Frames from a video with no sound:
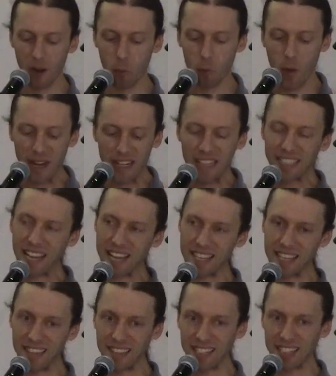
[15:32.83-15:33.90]

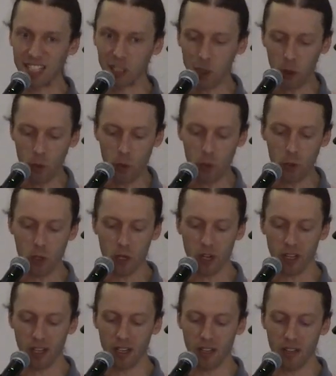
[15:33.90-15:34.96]
recognizing the
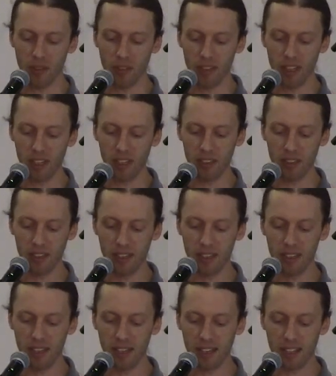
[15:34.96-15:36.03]
delusion and
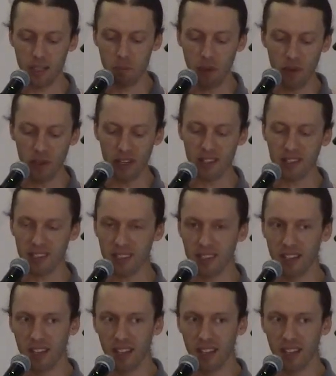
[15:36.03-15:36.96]
the experience